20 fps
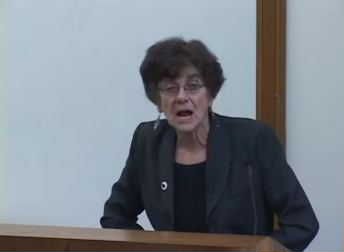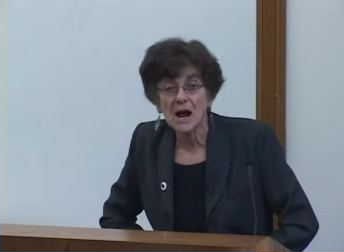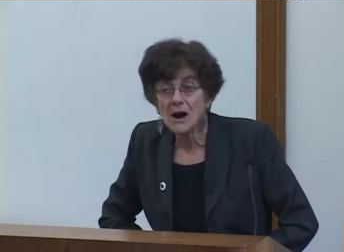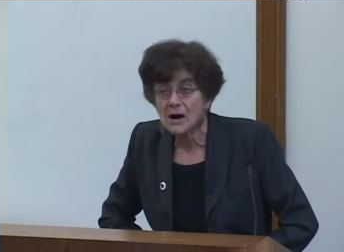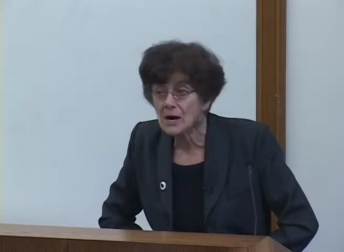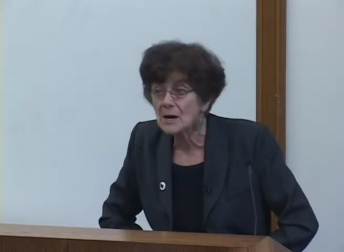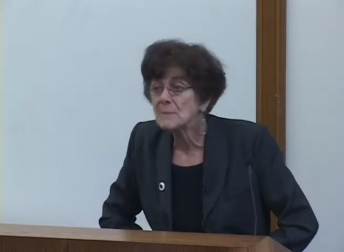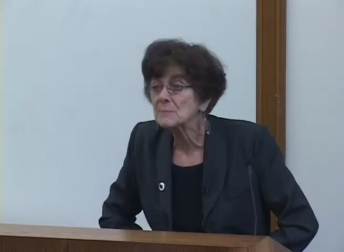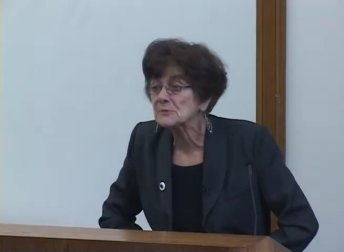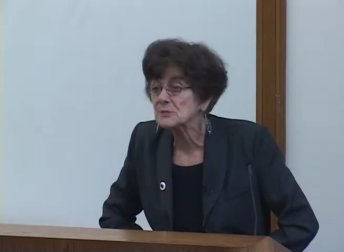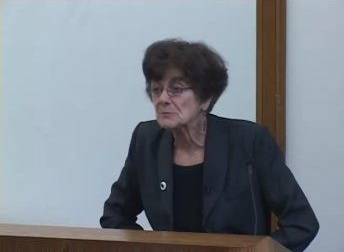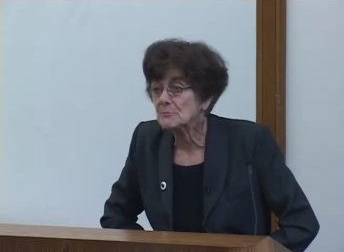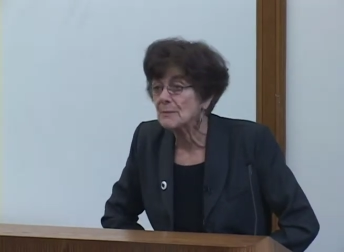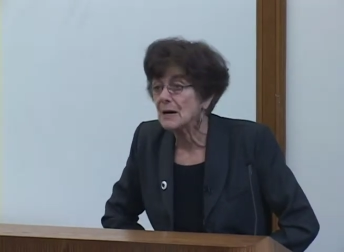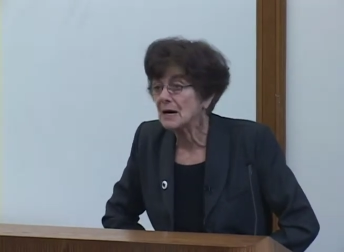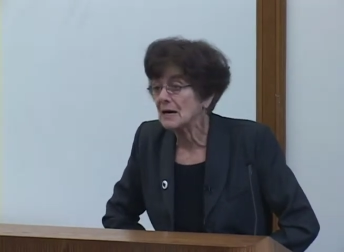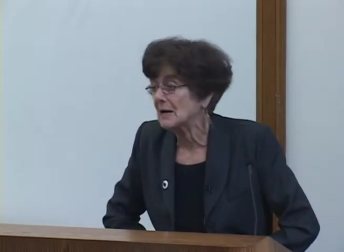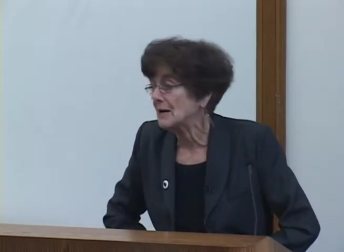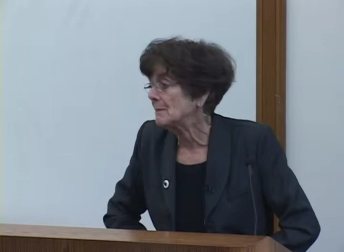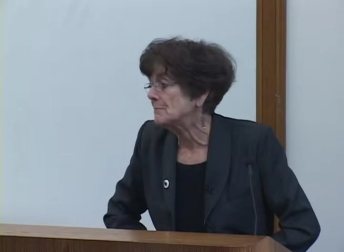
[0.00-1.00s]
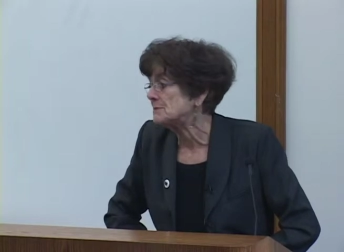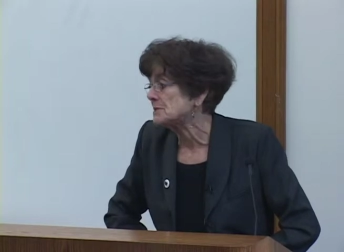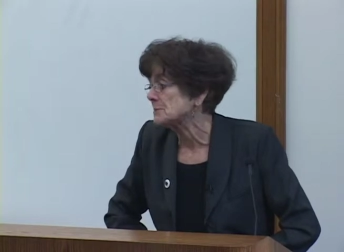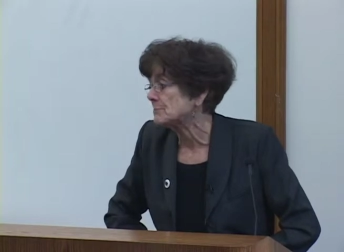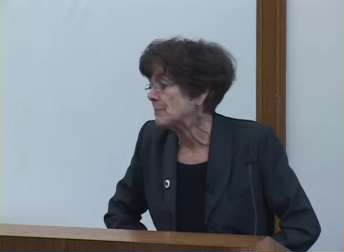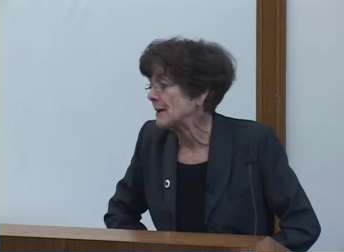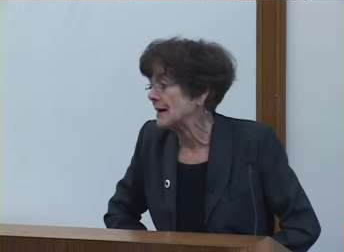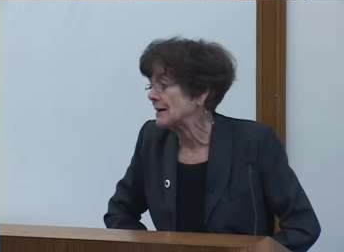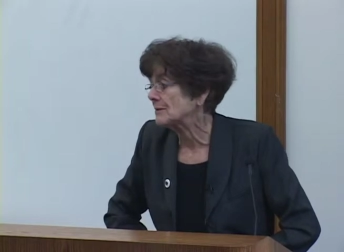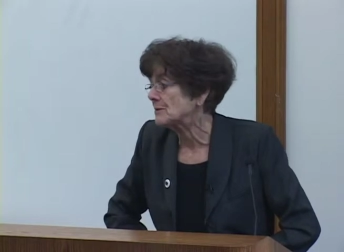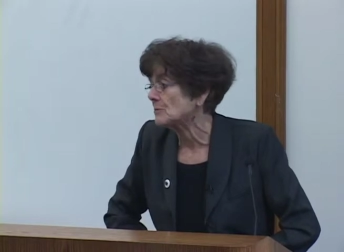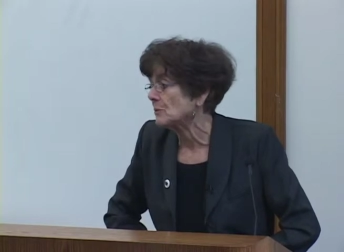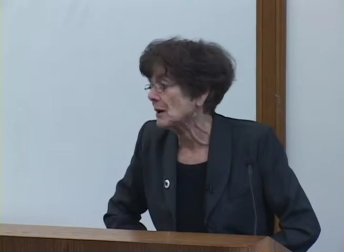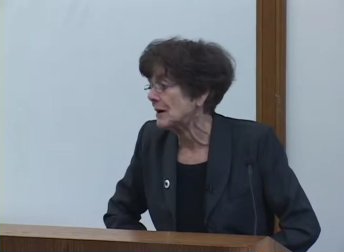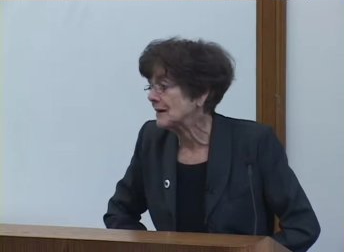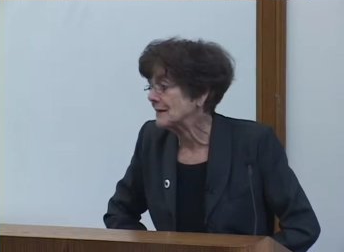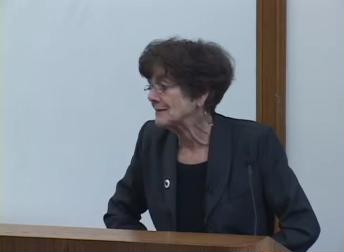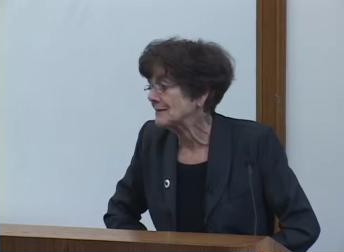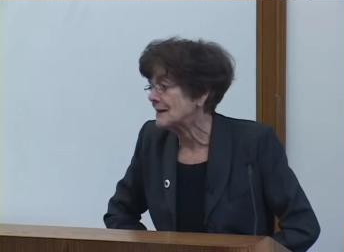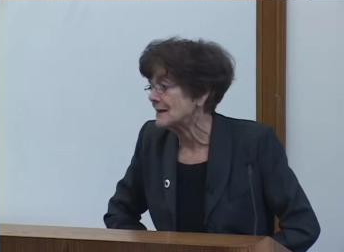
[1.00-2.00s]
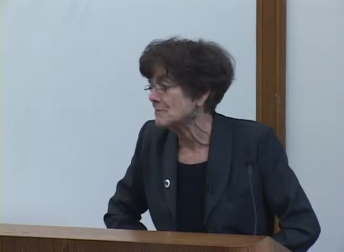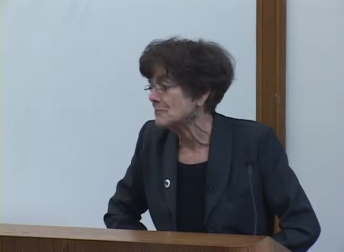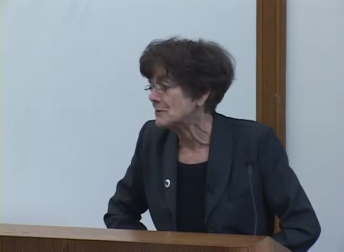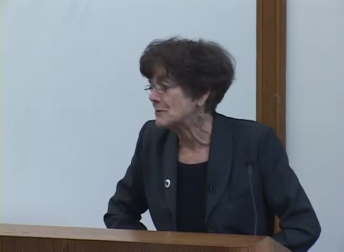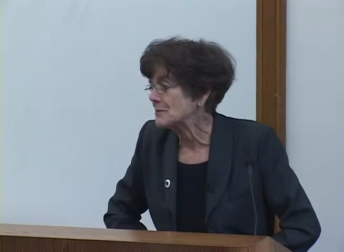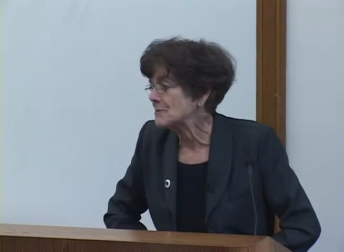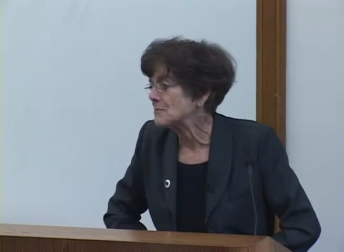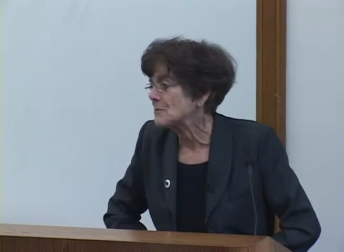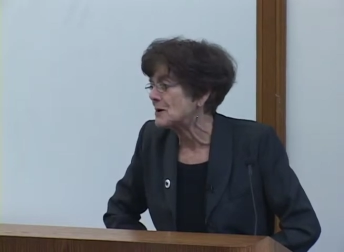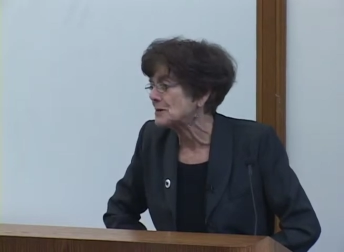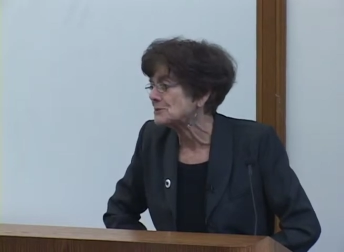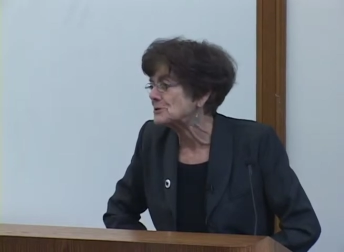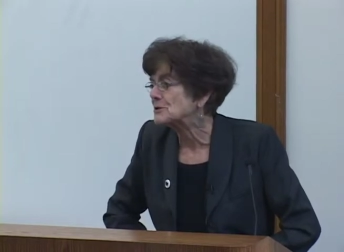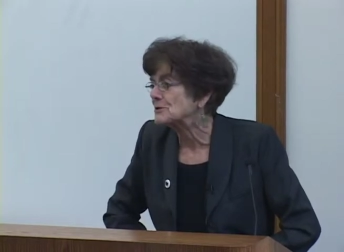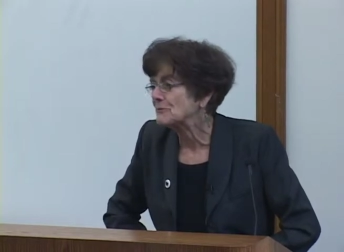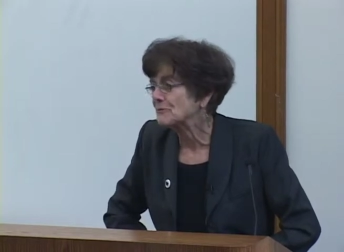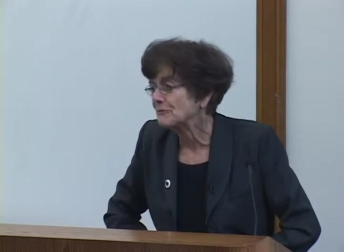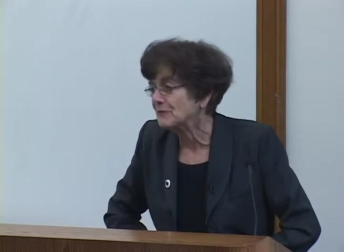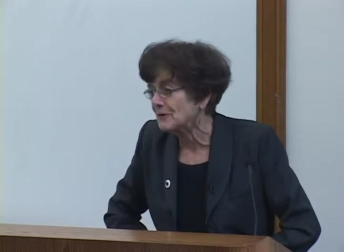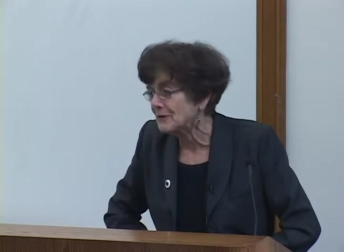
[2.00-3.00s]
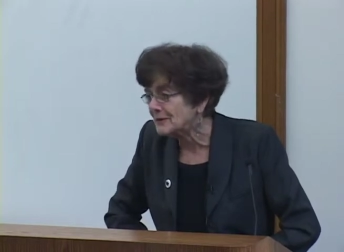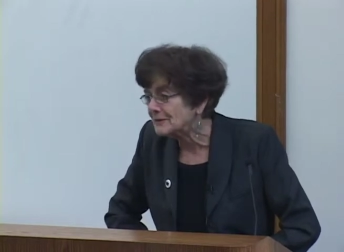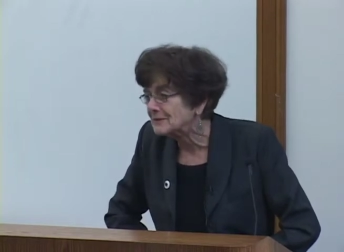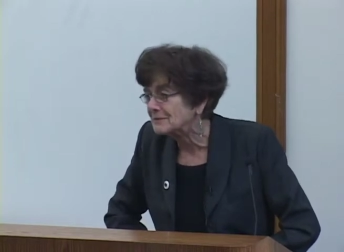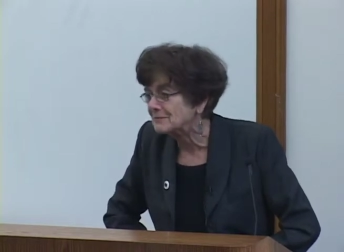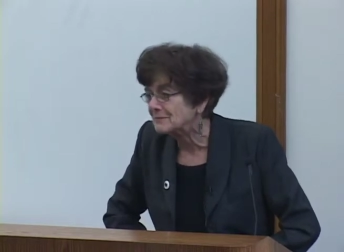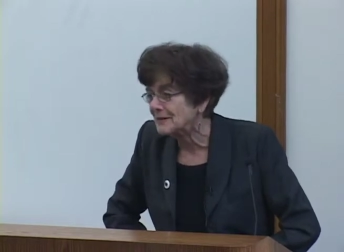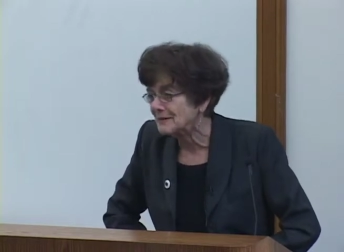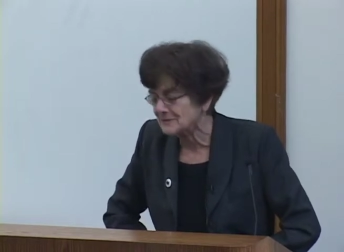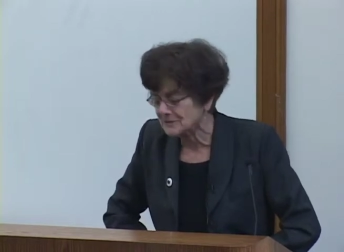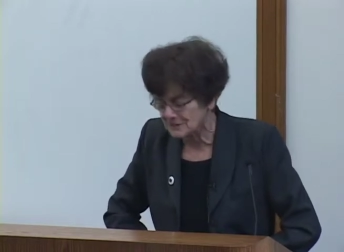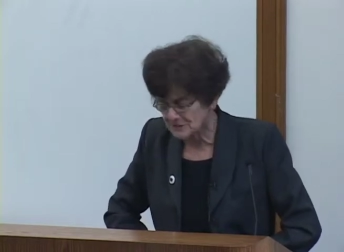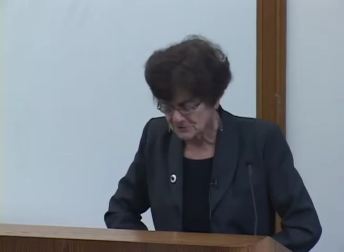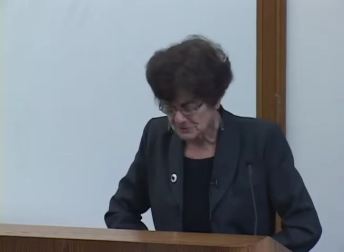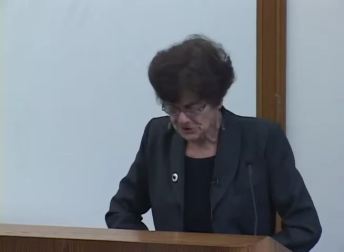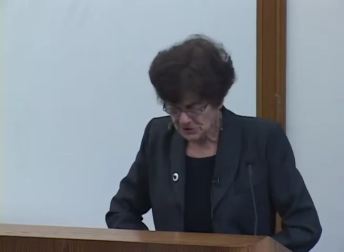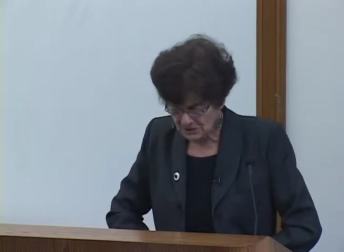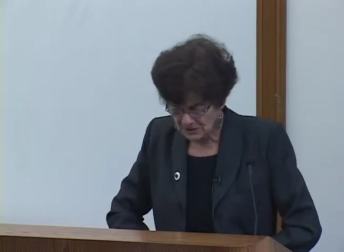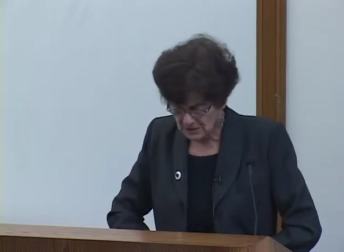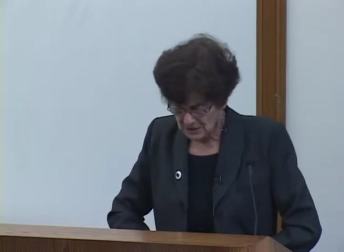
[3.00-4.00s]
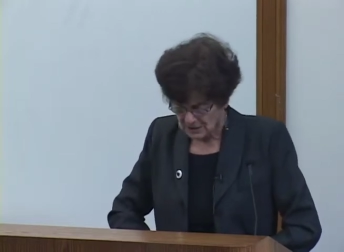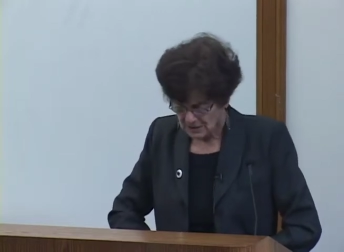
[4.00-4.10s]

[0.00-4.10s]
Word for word: armed mobs, by the way, they were the ones who fought the revolution.